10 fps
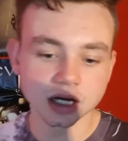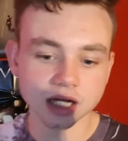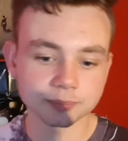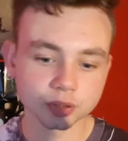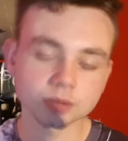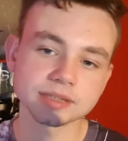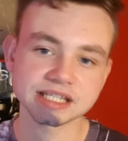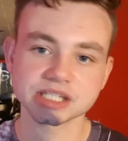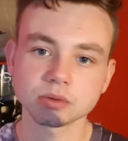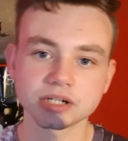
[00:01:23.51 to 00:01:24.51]
I'm probably
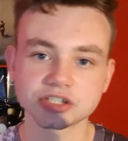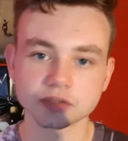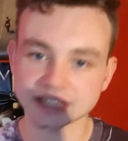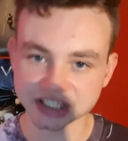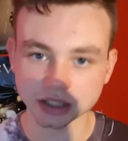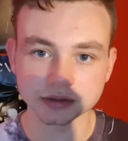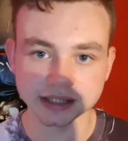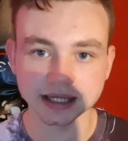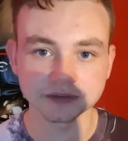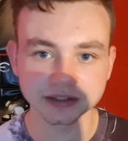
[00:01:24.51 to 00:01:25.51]
still going to do that
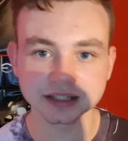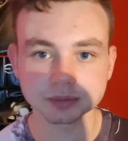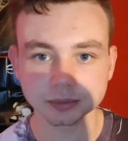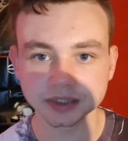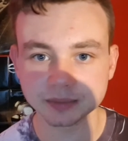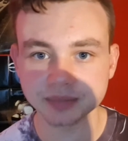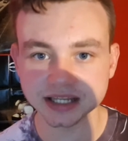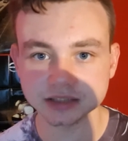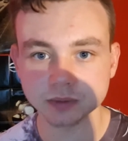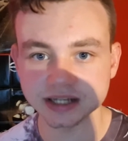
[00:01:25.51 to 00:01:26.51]
Sunday. I think that's probably the
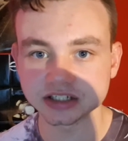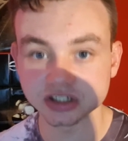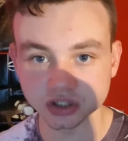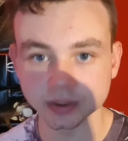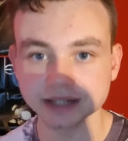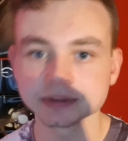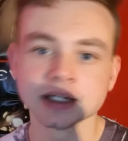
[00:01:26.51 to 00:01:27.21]
best way to do it.